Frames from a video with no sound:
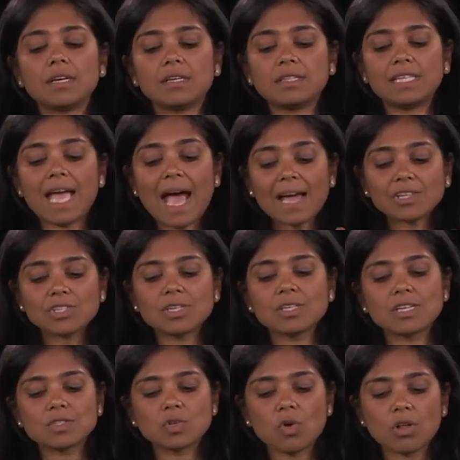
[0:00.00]
the action
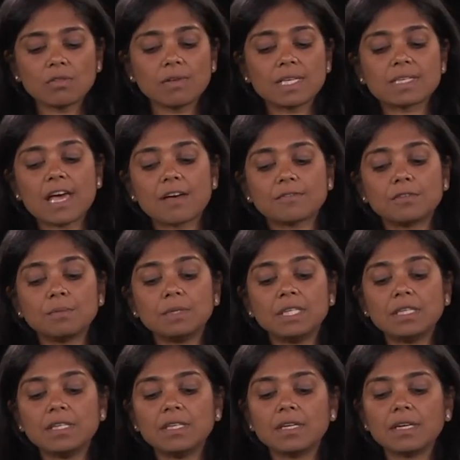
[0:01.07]
doesn't always have to
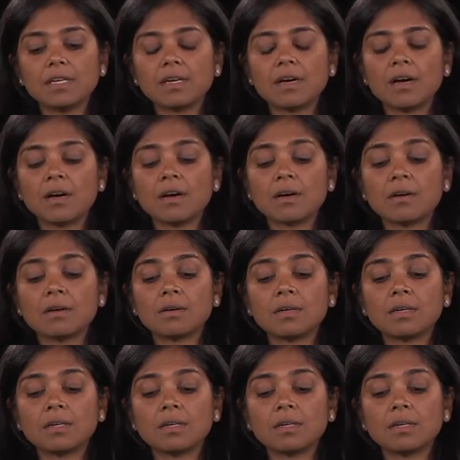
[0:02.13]
be uh,